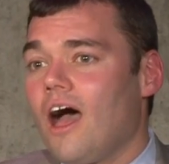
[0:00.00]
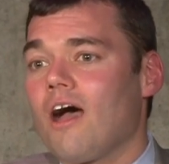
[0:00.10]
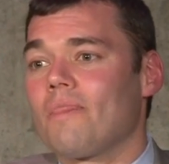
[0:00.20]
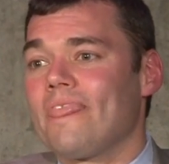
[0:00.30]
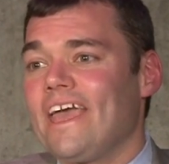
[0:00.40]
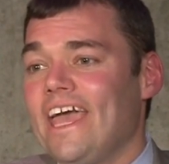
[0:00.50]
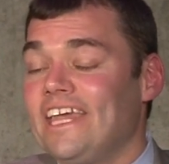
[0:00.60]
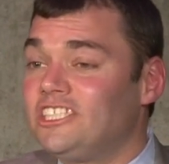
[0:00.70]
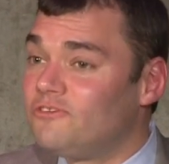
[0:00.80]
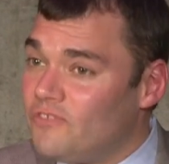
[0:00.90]
Um,
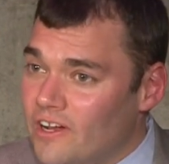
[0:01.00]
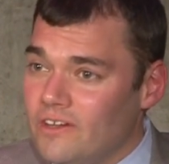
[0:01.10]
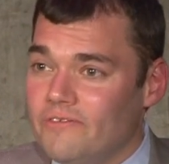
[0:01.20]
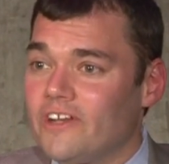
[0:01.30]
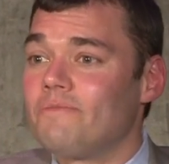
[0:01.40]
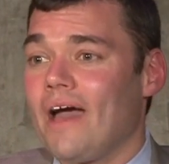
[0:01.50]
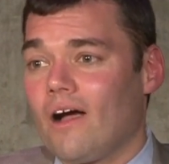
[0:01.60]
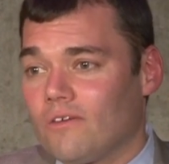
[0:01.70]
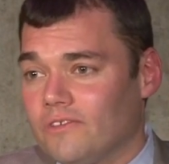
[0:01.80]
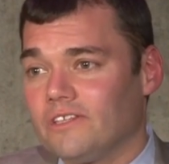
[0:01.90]
and it's very, very
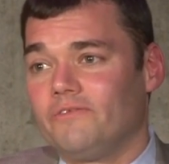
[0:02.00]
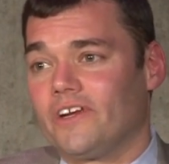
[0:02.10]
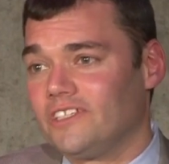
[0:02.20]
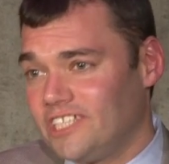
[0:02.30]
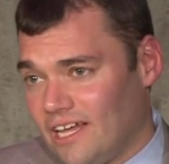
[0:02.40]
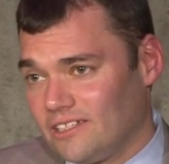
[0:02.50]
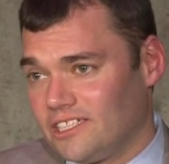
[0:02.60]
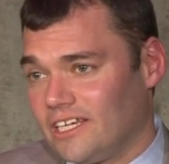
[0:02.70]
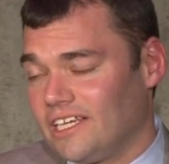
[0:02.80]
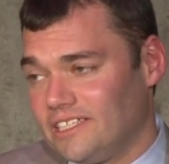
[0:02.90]
powerful and very
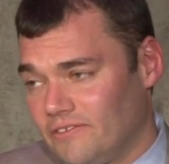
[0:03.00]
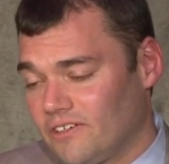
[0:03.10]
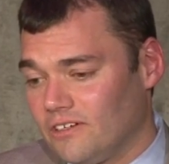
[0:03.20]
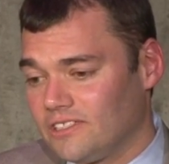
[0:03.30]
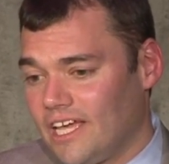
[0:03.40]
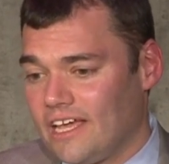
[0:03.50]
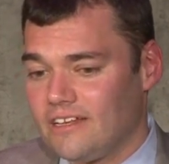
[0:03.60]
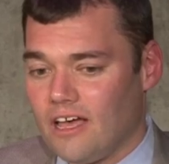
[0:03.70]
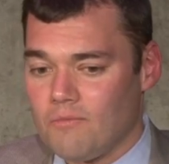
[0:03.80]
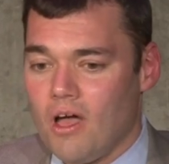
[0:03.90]
challenging and difficult.
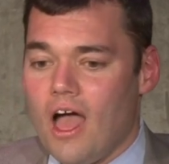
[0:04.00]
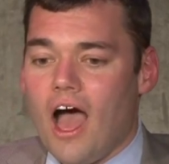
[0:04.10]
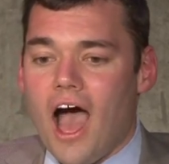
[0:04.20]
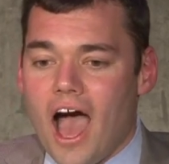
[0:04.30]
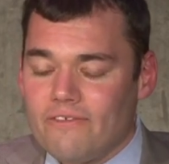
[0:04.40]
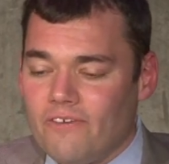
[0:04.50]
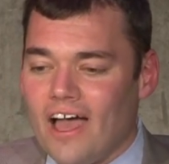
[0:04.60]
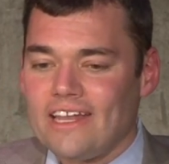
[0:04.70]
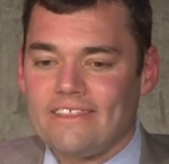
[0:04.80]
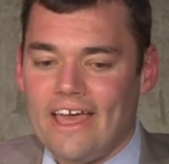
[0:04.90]
And um, I
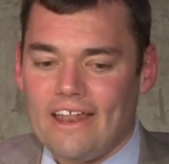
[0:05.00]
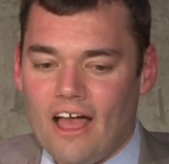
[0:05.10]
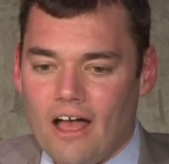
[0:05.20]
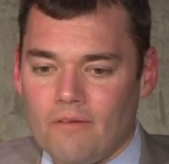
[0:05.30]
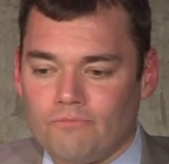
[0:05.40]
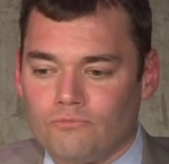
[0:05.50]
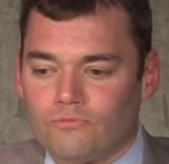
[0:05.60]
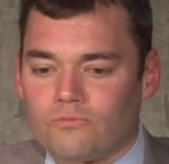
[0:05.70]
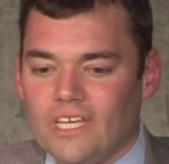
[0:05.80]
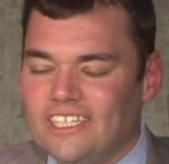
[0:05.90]
find that
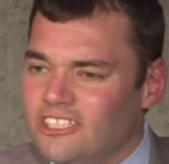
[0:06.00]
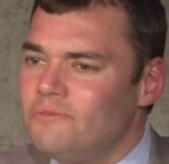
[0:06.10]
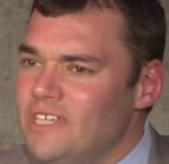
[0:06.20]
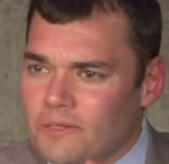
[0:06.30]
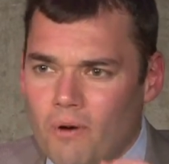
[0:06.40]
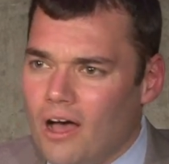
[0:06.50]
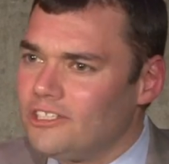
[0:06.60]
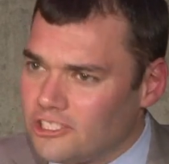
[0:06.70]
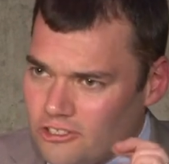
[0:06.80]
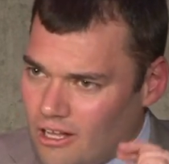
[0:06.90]
um, it doesn't mean the
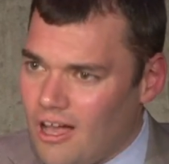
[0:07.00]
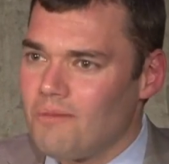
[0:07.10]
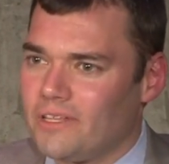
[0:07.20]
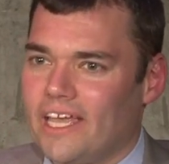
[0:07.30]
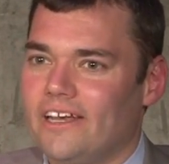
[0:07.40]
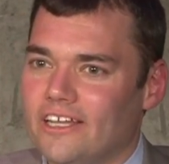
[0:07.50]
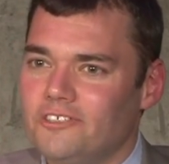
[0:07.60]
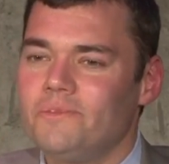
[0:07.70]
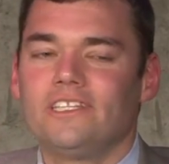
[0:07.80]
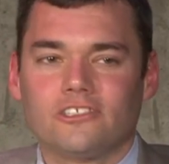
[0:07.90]
politics are not complicated. It
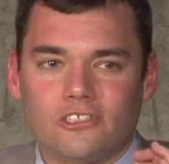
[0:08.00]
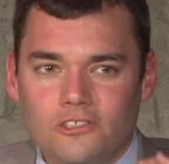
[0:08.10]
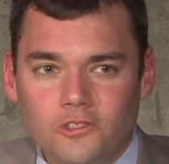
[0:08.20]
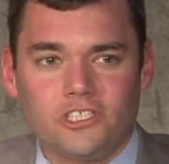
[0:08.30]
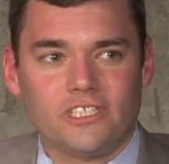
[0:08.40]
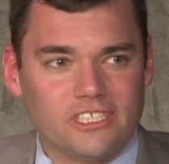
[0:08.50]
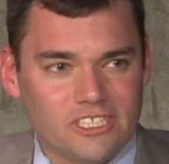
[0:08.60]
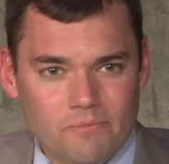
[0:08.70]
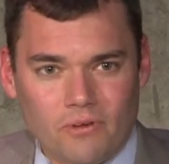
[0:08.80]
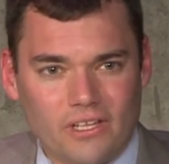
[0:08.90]
doesn't mean the solution is
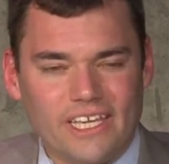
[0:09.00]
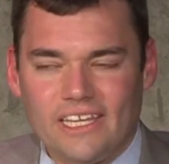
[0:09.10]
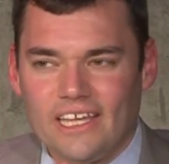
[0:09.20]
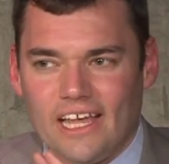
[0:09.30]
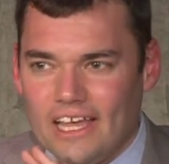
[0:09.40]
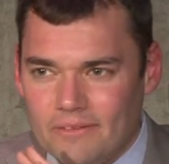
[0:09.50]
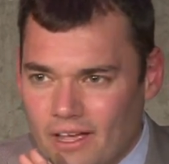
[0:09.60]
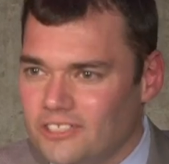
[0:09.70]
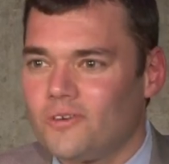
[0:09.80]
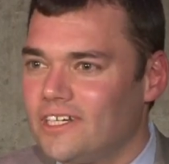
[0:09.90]
simple. I'm
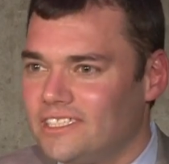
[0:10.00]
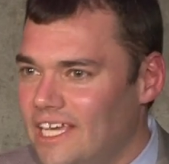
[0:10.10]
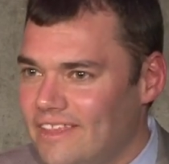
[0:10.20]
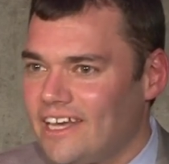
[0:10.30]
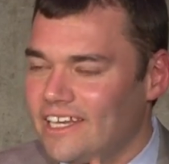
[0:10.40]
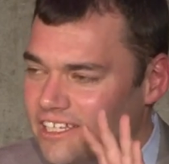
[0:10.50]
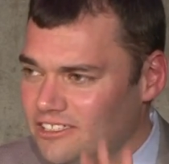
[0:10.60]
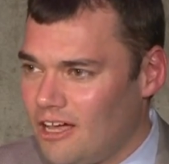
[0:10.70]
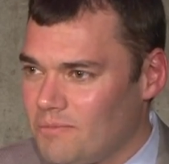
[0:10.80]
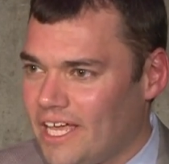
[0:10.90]
not trying to say that. It
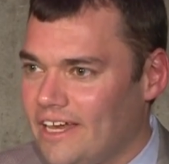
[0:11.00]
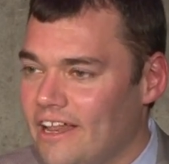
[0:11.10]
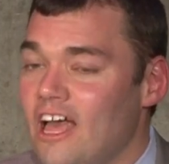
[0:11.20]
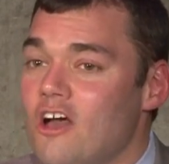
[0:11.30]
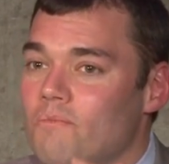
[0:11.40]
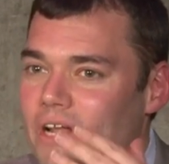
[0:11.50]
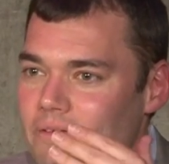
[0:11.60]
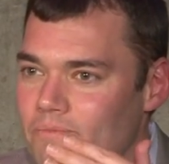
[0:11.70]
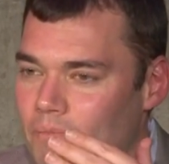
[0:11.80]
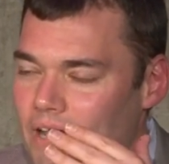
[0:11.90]
is complicated. But,
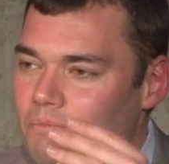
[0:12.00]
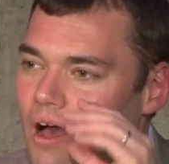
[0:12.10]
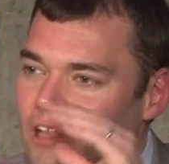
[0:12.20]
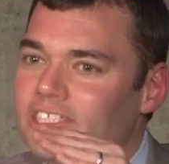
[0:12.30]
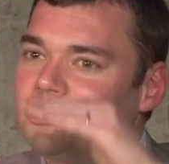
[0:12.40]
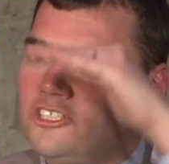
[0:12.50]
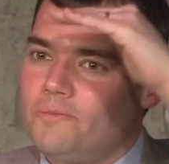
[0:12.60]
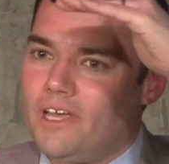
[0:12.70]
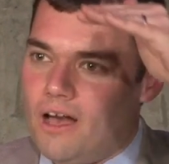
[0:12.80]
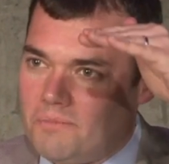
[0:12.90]
it, but politics
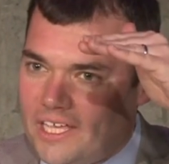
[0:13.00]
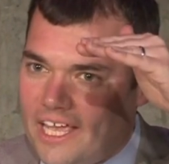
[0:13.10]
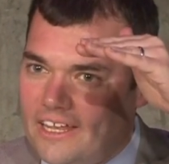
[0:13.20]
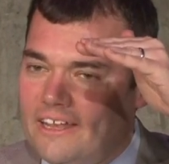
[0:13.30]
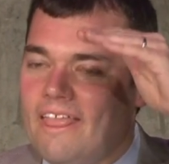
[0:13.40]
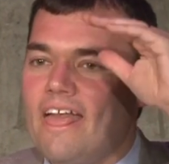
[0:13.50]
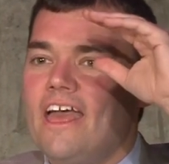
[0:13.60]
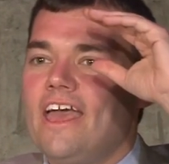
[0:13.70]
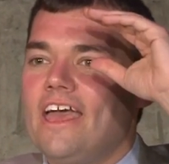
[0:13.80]
can be complicated,